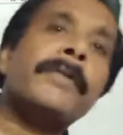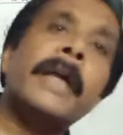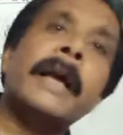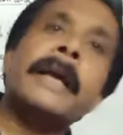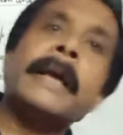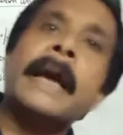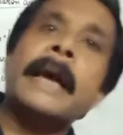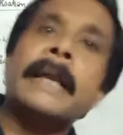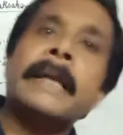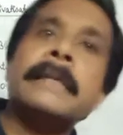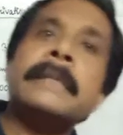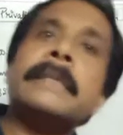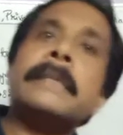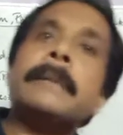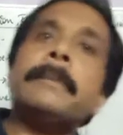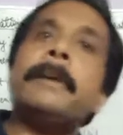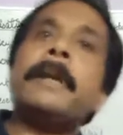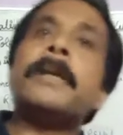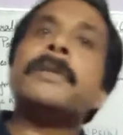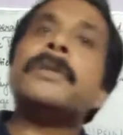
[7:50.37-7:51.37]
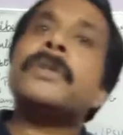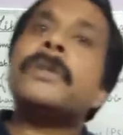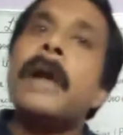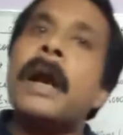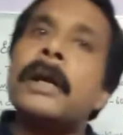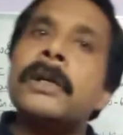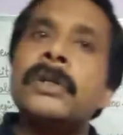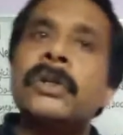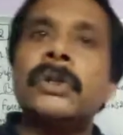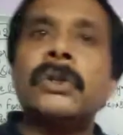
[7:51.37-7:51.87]
the currency will
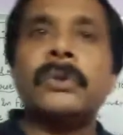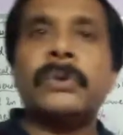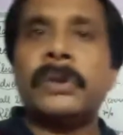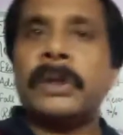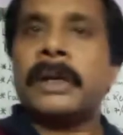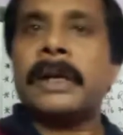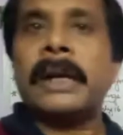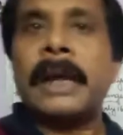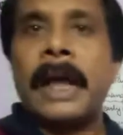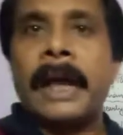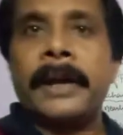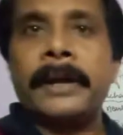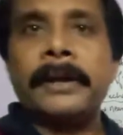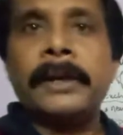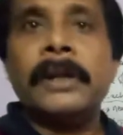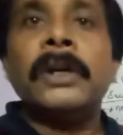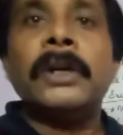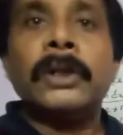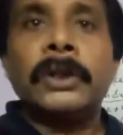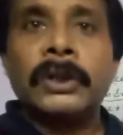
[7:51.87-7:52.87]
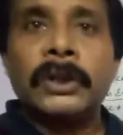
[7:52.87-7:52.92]
starts to decline